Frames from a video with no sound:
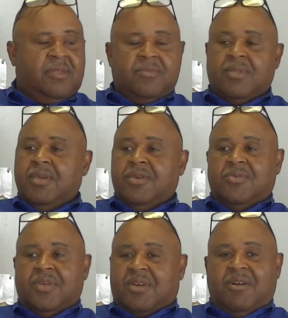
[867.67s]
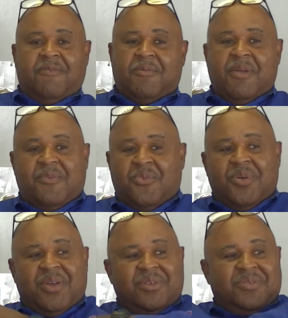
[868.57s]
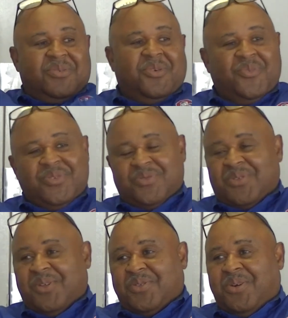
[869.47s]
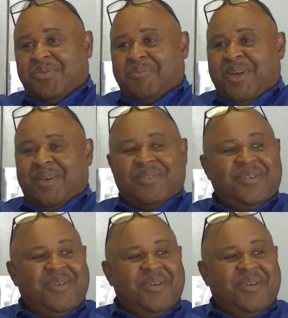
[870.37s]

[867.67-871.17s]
And, you know, they come from everywhere, you know, when you start talking about,